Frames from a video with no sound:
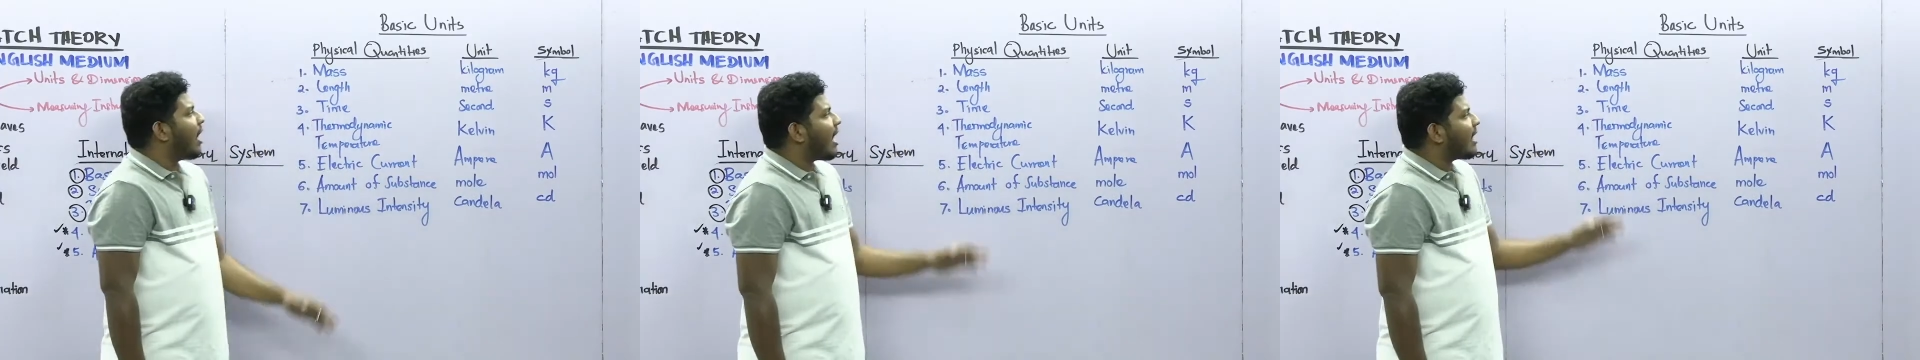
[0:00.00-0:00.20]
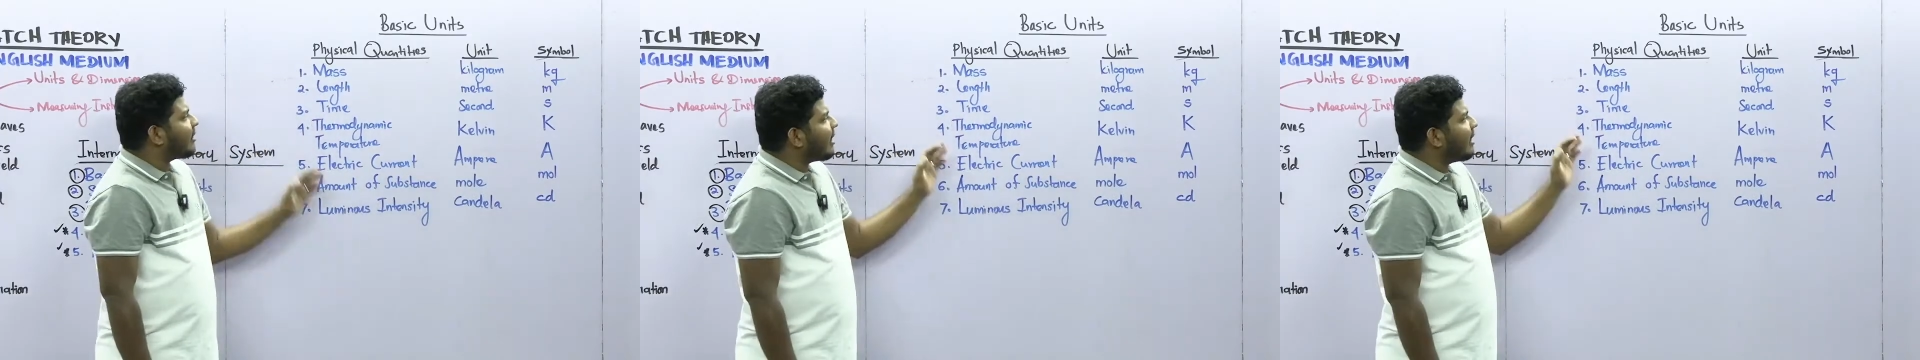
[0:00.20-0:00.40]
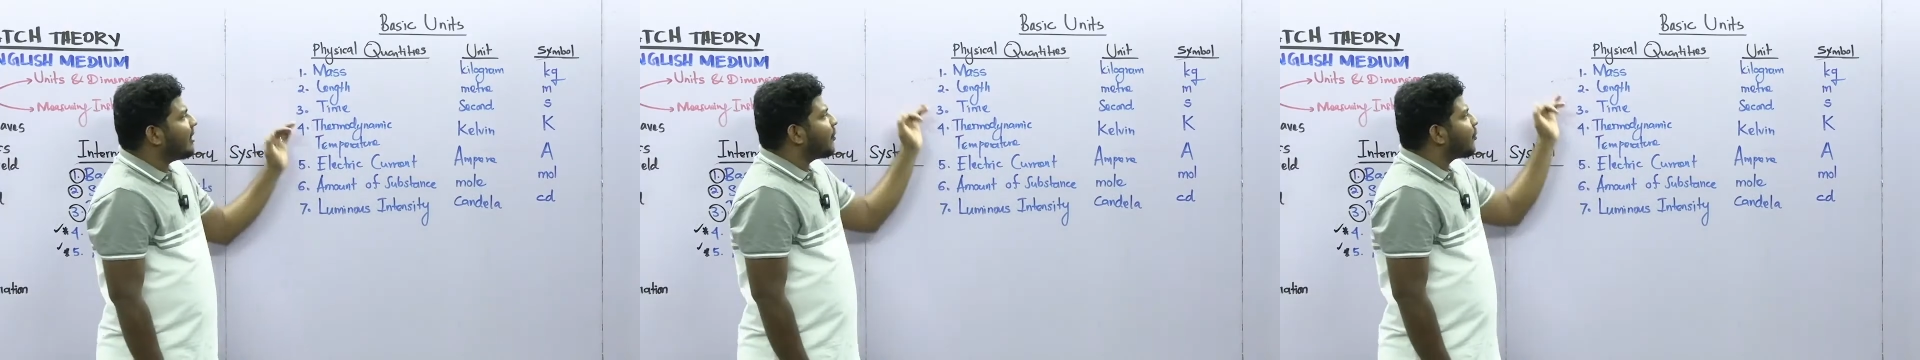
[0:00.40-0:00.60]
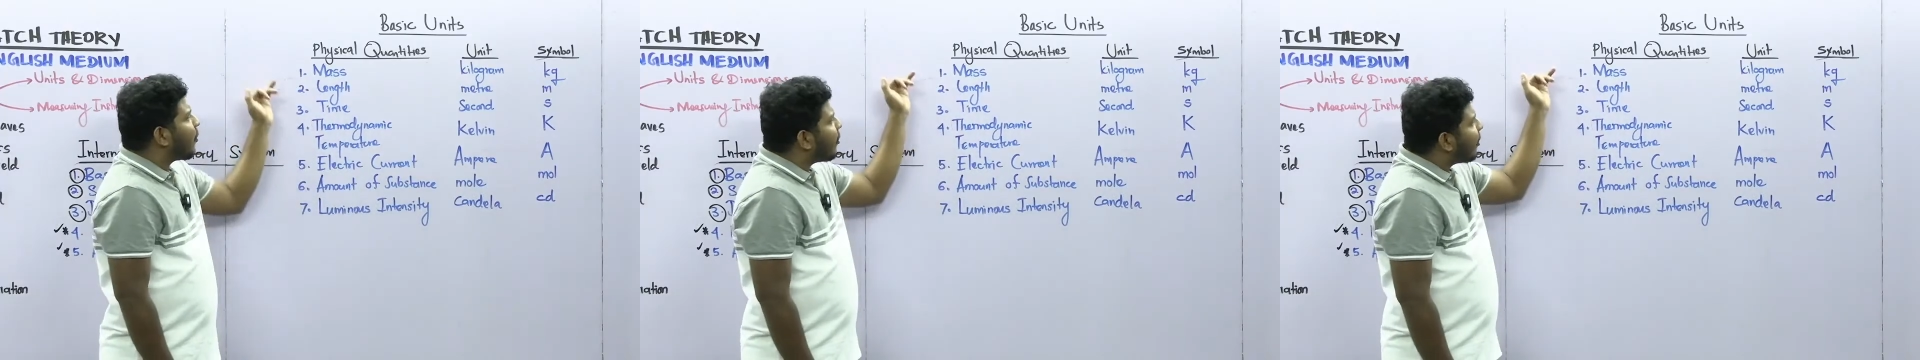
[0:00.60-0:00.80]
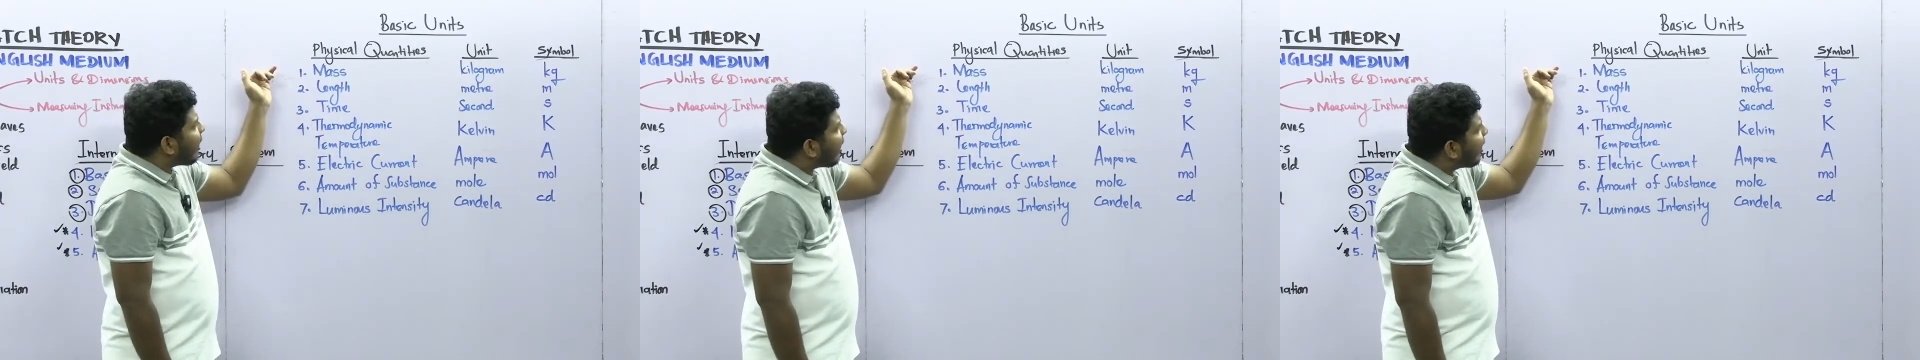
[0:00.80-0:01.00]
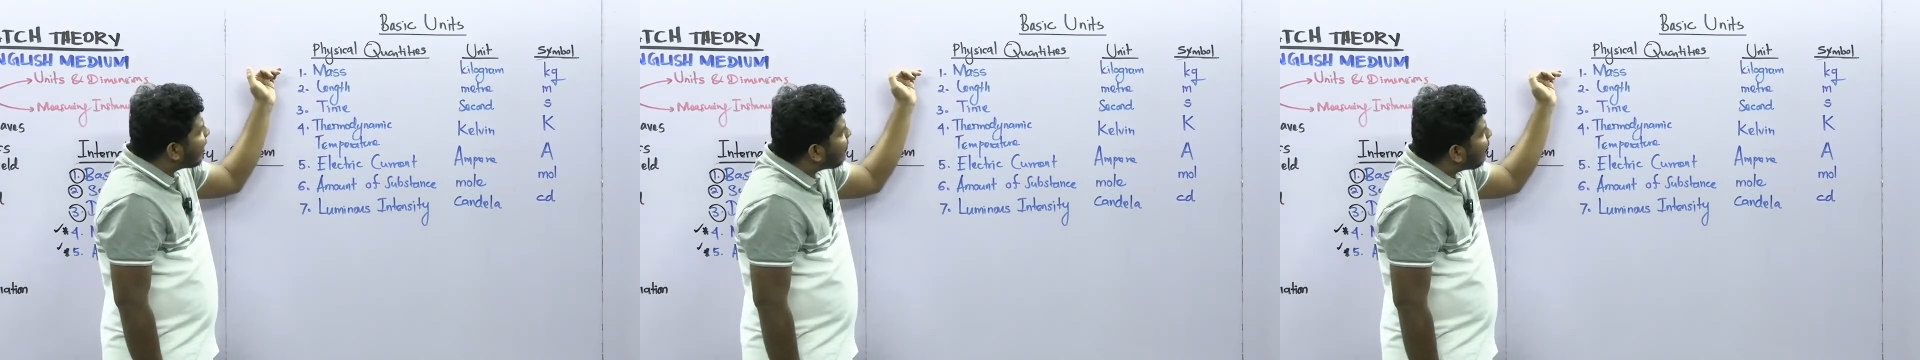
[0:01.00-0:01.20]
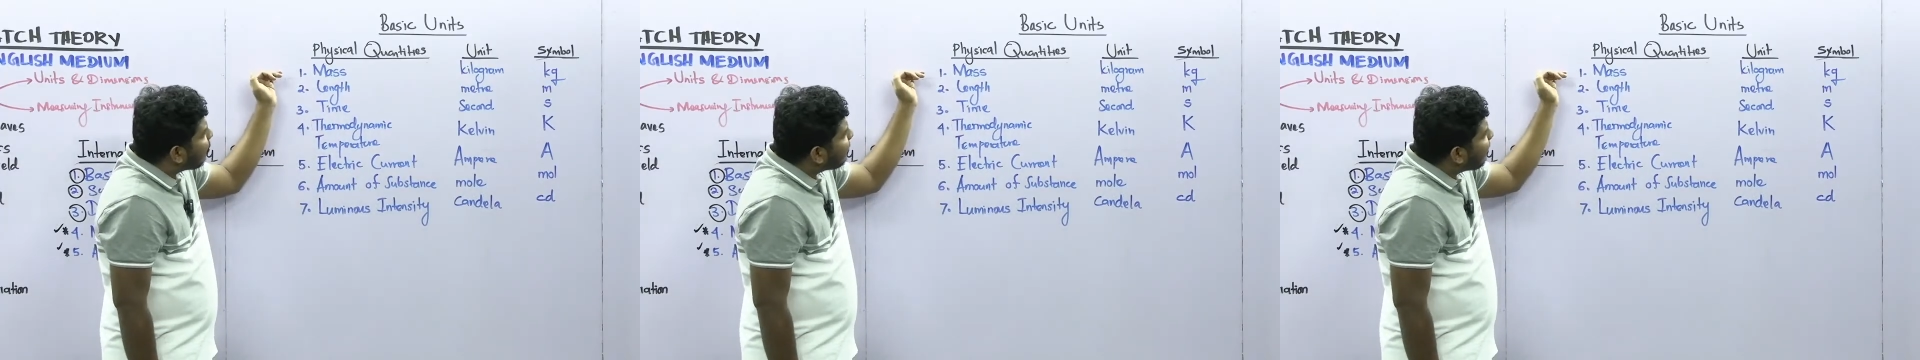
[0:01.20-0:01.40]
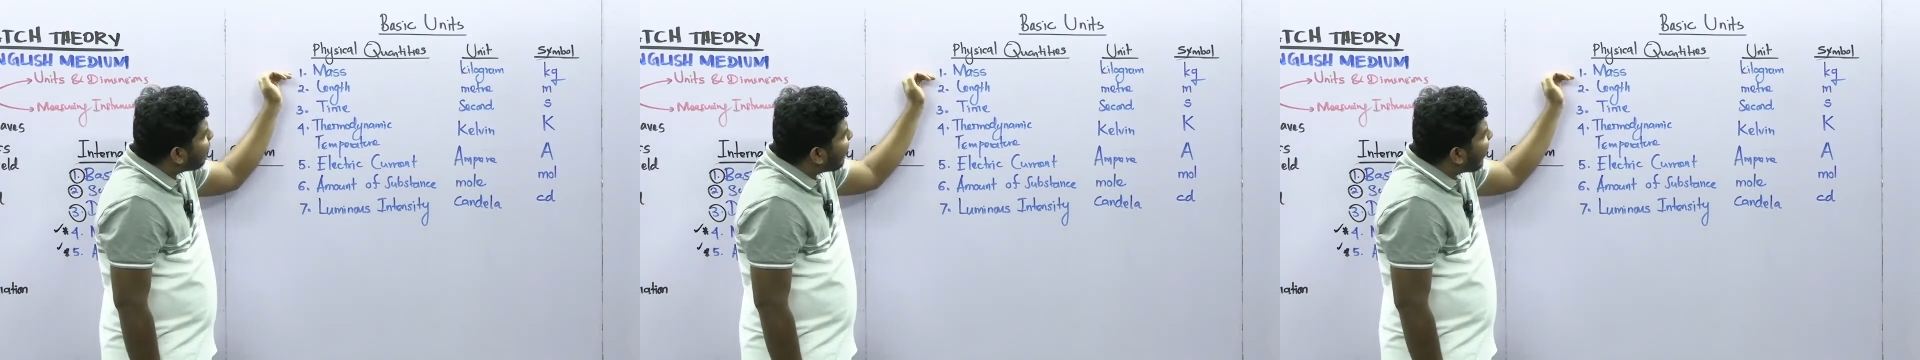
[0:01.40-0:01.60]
I think you already heard about the